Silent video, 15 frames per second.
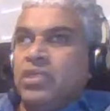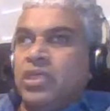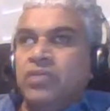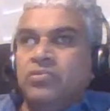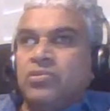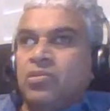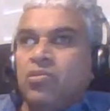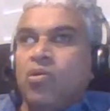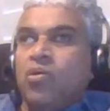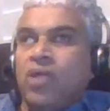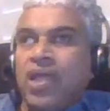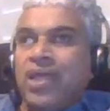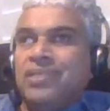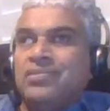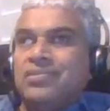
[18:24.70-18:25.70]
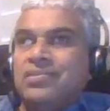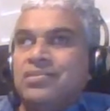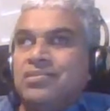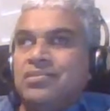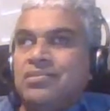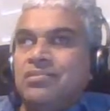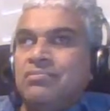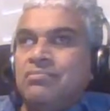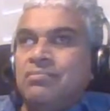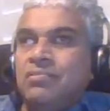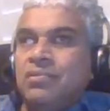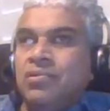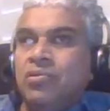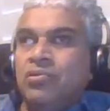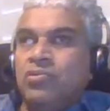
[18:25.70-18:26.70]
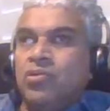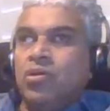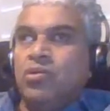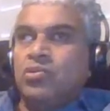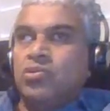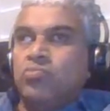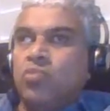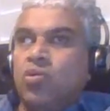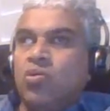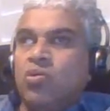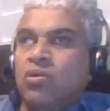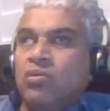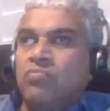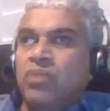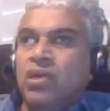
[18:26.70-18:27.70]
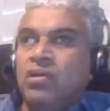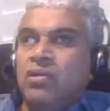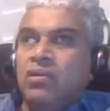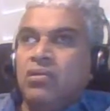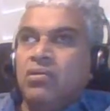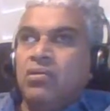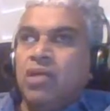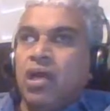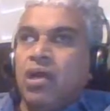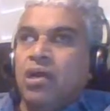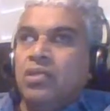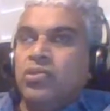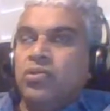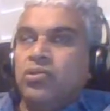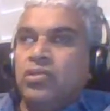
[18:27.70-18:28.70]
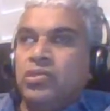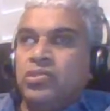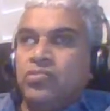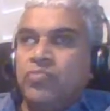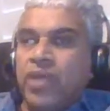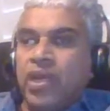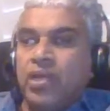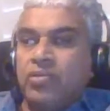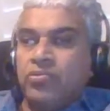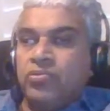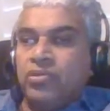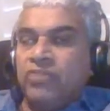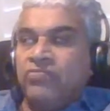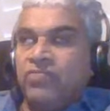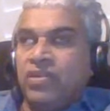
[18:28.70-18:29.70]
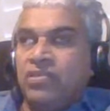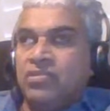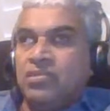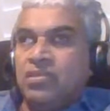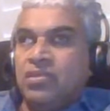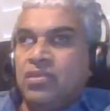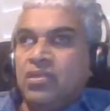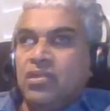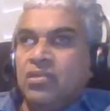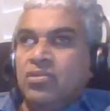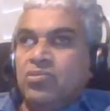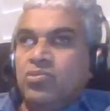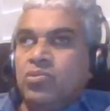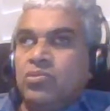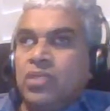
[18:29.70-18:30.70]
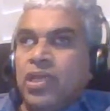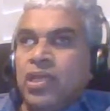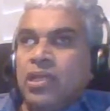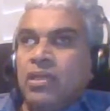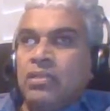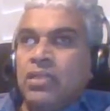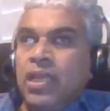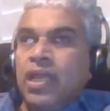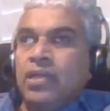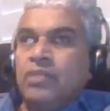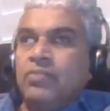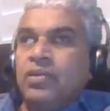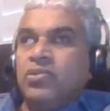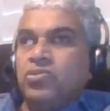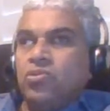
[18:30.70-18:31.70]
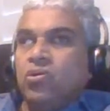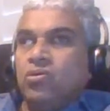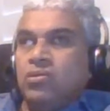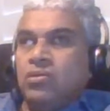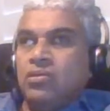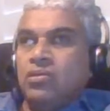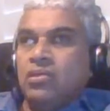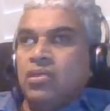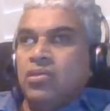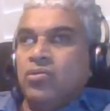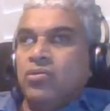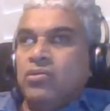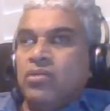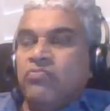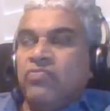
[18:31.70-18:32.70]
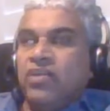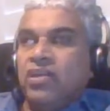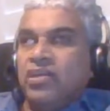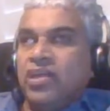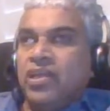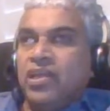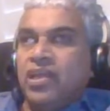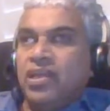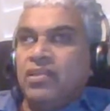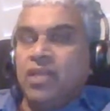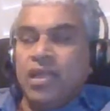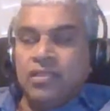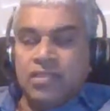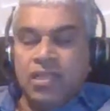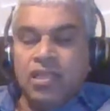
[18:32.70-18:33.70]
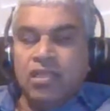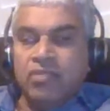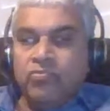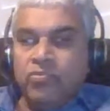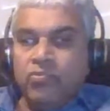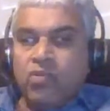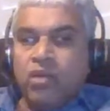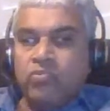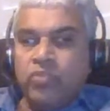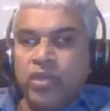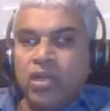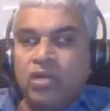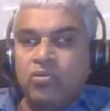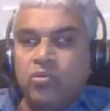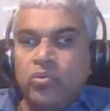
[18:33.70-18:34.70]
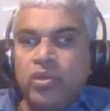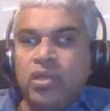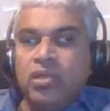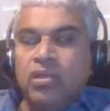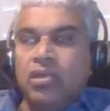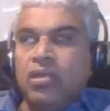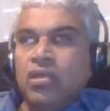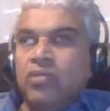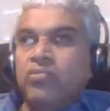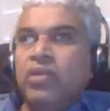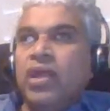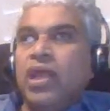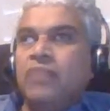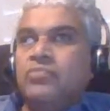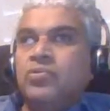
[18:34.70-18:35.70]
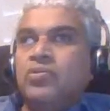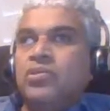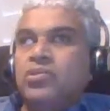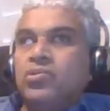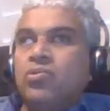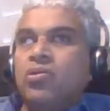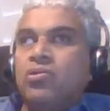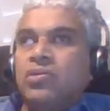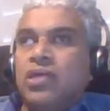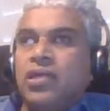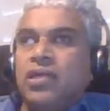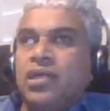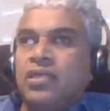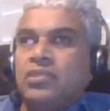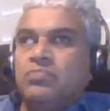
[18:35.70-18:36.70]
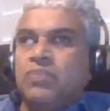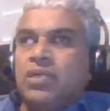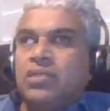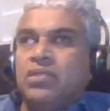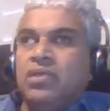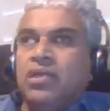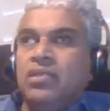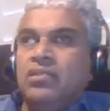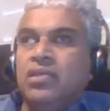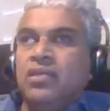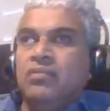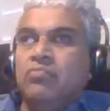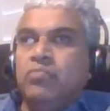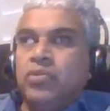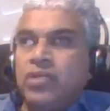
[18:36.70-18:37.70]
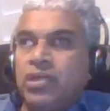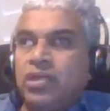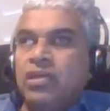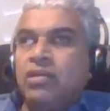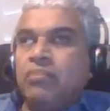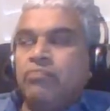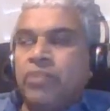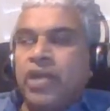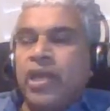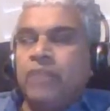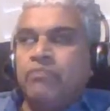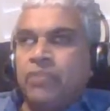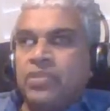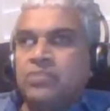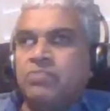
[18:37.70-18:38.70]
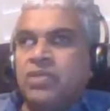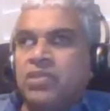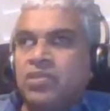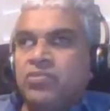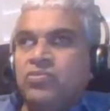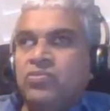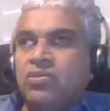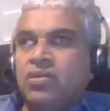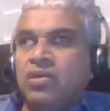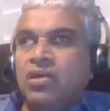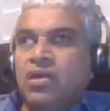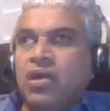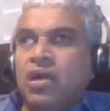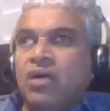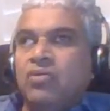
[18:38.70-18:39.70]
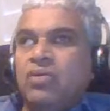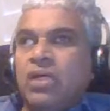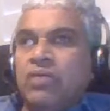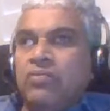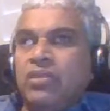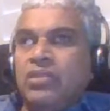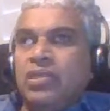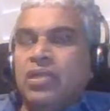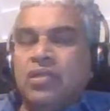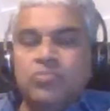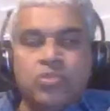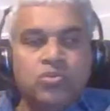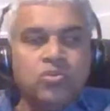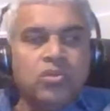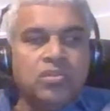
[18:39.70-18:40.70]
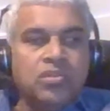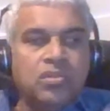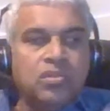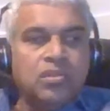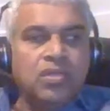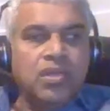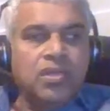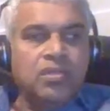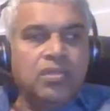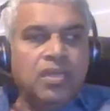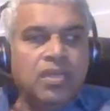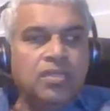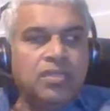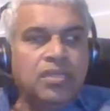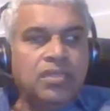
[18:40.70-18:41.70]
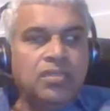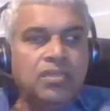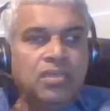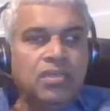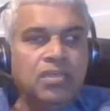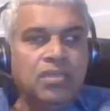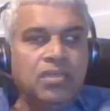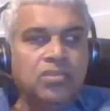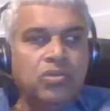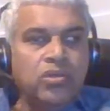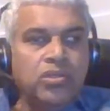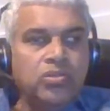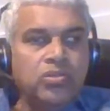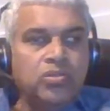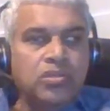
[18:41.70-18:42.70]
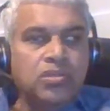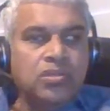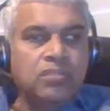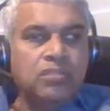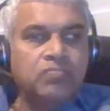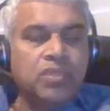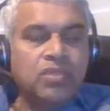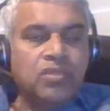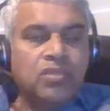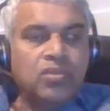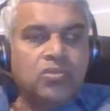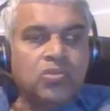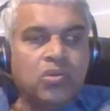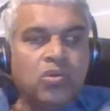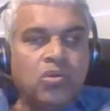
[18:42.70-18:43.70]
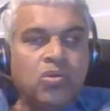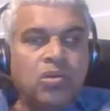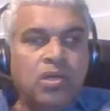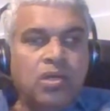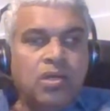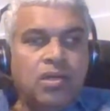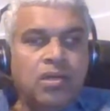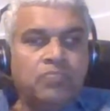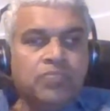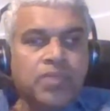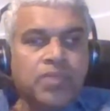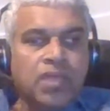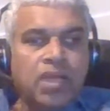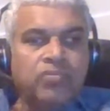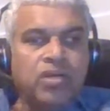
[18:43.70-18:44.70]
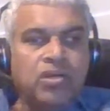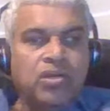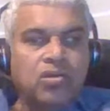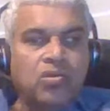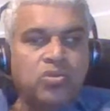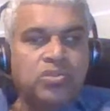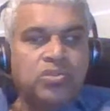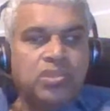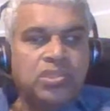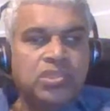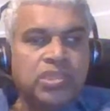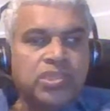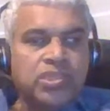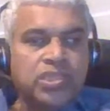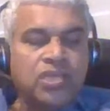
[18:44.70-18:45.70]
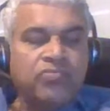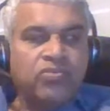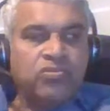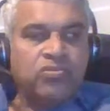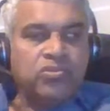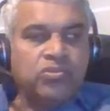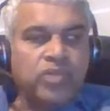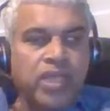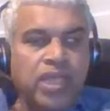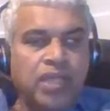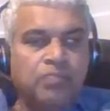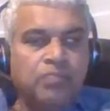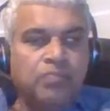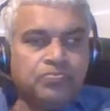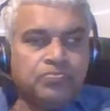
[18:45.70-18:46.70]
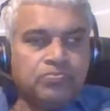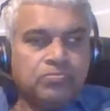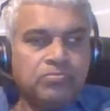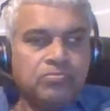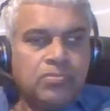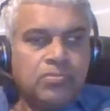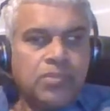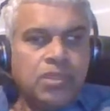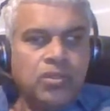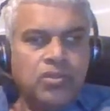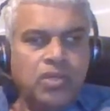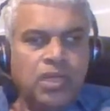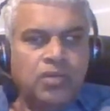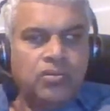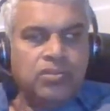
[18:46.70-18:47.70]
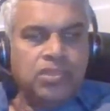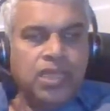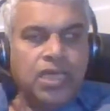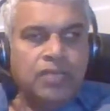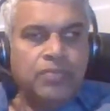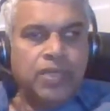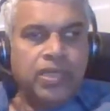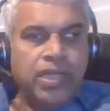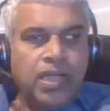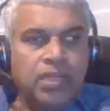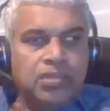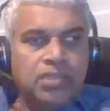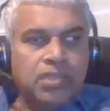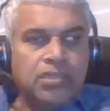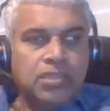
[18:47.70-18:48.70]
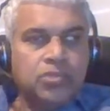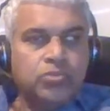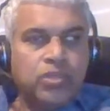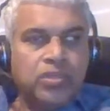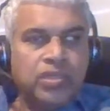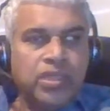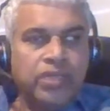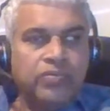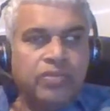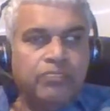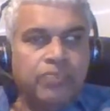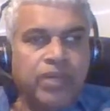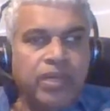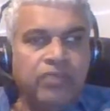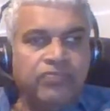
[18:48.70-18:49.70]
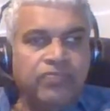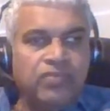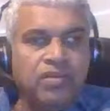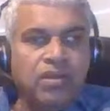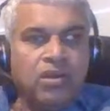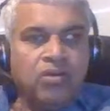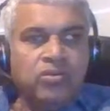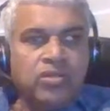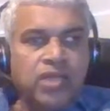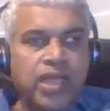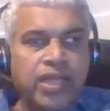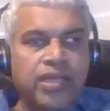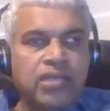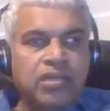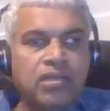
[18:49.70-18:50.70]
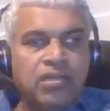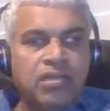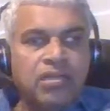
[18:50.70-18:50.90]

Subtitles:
gives wrong answers, and not small, but large orders of magnitude difference. So they had to be resolved, definitely. And I think what we are doing will help to resolve that aspect, and then put it in the right perspective, how everything comes together, and then join together. So I want to close this session for today. I don't see anybody else. I just want to give a brief outline,